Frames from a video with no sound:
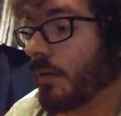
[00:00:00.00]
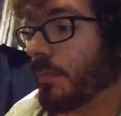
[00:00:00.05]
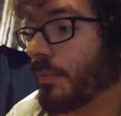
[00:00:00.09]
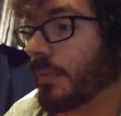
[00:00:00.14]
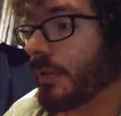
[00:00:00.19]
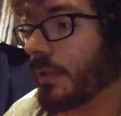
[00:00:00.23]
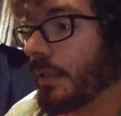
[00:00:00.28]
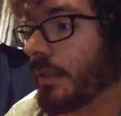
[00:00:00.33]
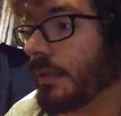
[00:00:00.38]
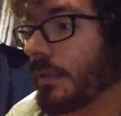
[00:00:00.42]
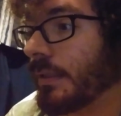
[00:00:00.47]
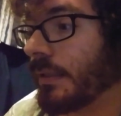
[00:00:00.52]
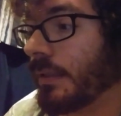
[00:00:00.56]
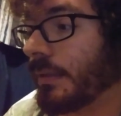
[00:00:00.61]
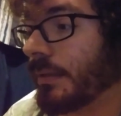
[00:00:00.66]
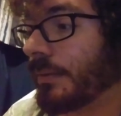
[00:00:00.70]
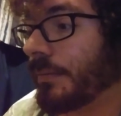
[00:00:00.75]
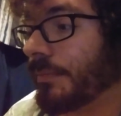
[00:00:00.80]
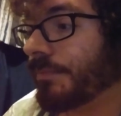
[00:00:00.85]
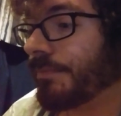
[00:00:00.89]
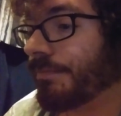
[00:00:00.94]
But
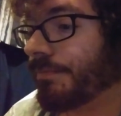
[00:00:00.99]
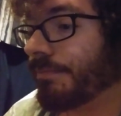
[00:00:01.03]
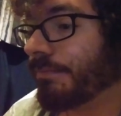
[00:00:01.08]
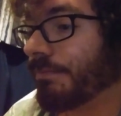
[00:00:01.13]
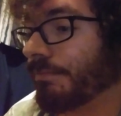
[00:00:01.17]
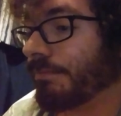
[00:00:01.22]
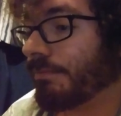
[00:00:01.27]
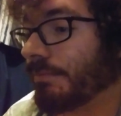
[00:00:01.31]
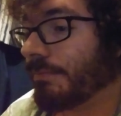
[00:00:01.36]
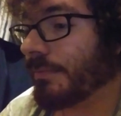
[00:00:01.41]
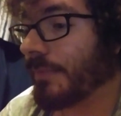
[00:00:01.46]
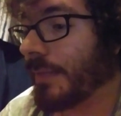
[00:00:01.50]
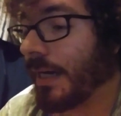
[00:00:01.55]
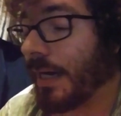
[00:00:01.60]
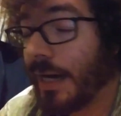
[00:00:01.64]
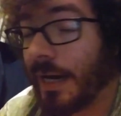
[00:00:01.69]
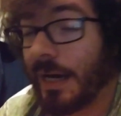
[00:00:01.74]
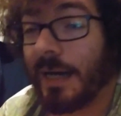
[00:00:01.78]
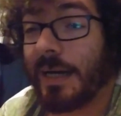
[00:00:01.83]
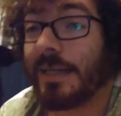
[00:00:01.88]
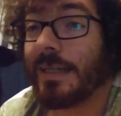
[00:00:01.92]
um,
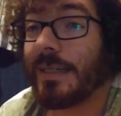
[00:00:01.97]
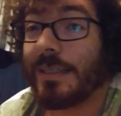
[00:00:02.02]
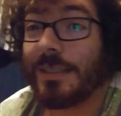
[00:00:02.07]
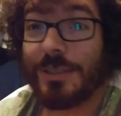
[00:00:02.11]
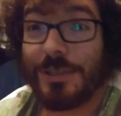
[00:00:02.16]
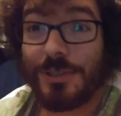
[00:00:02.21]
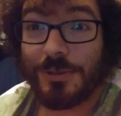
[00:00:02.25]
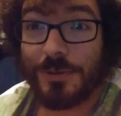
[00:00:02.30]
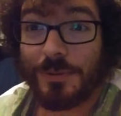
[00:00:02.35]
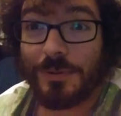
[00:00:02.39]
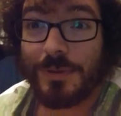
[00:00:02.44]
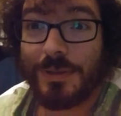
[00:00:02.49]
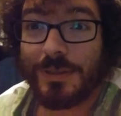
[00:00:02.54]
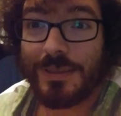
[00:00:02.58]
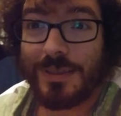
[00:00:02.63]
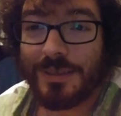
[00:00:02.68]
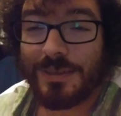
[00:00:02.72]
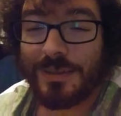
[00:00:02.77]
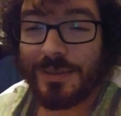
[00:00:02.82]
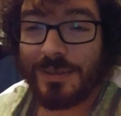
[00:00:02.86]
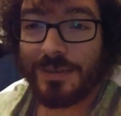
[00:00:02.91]
I enjoyed
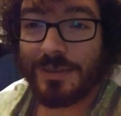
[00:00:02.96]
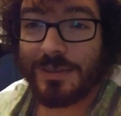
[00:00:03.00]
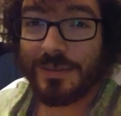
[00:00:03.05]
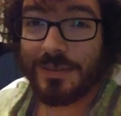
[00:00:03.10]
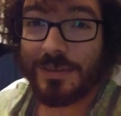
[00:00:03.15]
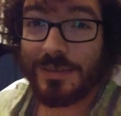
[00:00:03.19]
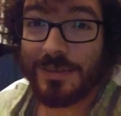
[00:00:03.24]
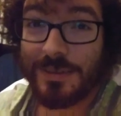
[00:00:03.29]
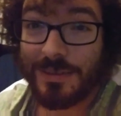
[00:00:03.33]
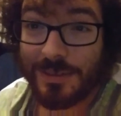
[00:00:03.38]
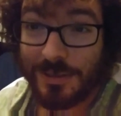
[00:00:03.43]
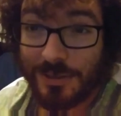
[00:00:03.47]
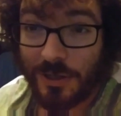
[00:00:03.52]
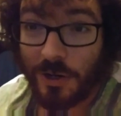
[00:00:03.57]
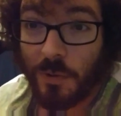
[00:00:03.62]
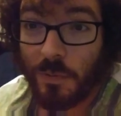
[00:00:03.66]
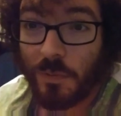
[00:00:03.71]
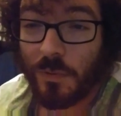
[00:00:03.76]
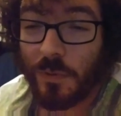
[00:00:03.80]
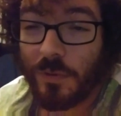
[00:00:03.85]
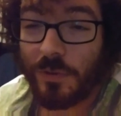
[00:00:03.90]
Star
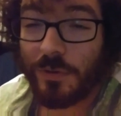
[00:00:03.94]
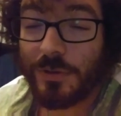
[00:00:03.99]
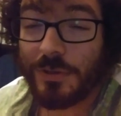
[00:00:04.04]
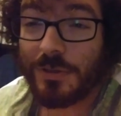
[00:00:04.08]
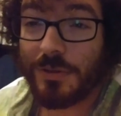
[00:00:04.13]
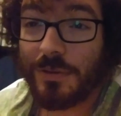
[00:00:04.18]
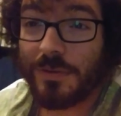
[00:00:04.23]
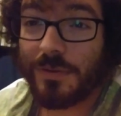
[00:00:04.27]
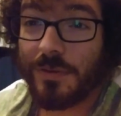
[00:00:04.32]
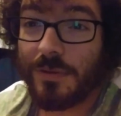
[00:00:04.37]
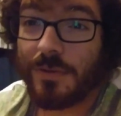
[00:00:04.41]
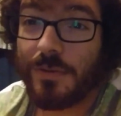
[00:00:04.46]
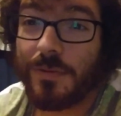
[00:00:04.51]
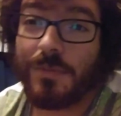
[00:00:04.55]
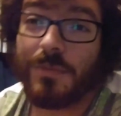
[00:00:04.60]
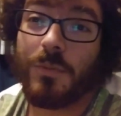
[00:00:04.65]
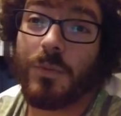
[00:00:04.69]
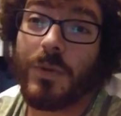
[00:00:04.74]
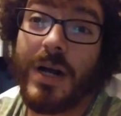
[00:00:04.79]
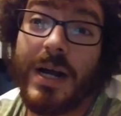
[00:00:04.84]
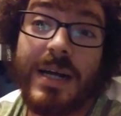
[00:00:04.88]
Wars
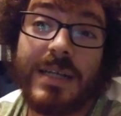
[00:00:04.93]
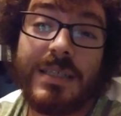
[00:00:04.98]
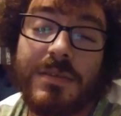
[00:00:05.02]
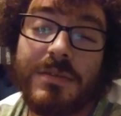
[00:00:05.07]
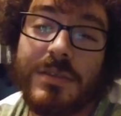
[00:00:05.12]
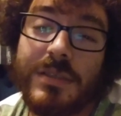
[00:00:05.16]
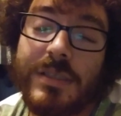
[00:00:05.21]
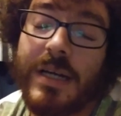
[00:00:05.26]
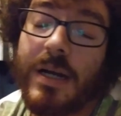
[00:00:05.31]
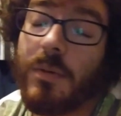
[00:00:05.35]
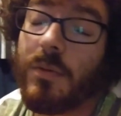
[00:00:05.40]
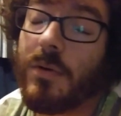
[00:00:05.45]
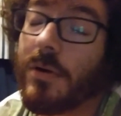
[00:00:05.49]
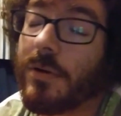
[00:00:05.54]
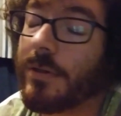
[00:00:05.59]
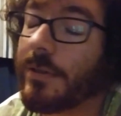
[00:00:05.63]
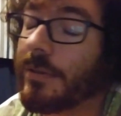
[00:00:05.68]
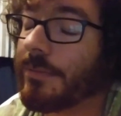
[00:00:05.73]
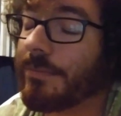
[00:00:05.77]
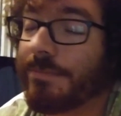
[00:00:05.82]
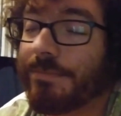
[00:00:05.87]
Rise of
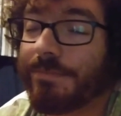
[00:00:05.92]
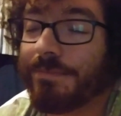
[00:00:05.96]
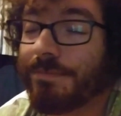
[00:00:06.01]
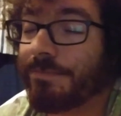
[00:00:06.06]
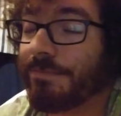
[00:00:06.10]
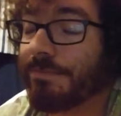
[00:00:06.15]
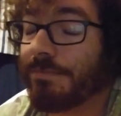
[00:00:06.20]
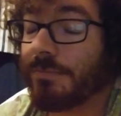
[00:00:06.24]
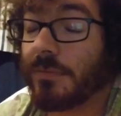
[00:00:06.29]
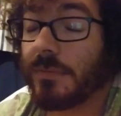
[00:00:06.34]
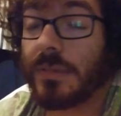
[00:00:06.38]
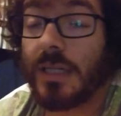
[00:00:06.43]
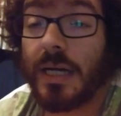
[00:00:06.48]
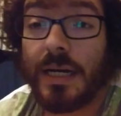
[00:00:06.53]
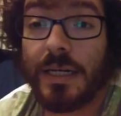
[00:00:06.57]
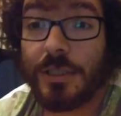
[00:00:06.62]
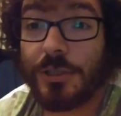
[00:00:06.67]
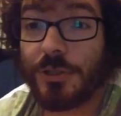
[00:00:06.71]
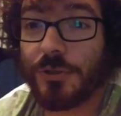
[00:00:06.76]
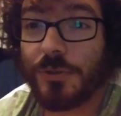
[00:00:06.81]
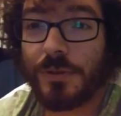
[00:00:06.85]
Skywalker. I
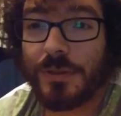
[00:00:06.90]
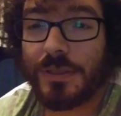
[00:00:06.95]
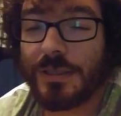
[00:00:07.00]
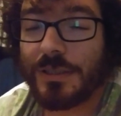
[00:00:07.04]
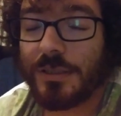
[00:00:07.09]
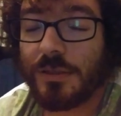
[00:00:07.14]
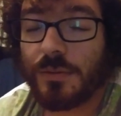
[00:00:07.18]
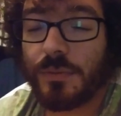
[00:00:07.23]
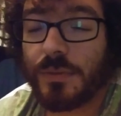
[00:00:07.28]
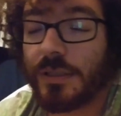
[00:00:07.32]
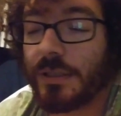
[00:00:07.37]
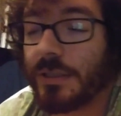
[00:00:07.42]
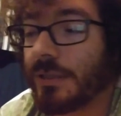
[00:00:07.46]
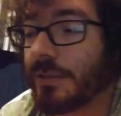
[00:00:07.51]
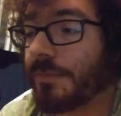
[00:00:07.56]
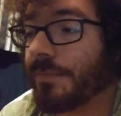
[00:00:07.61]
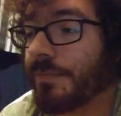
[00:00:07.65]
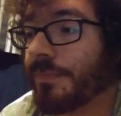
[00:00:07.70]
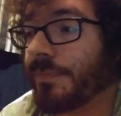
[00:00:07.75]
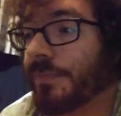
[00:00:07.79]
enjoyed it so much.